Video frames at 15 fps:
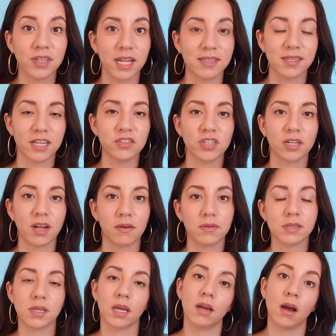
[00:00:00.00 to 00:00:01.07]
that session, I
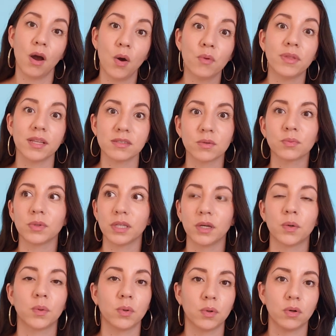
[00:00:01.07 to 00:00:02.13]
was like, oh, that's a really
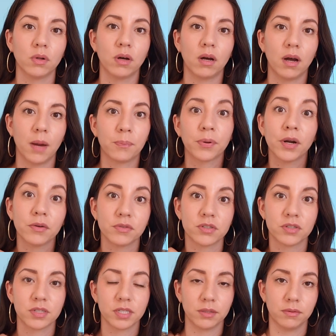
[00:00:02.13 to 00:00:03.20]
cool
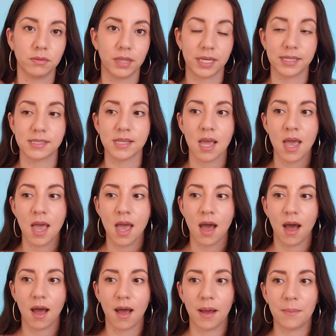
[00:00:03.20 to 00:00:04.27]
approach to this.
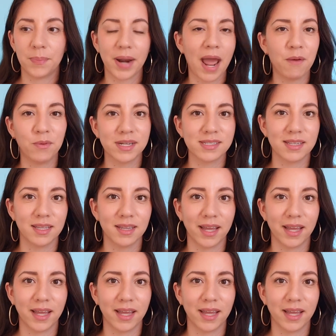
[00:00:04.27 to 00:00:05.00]
But I wasn't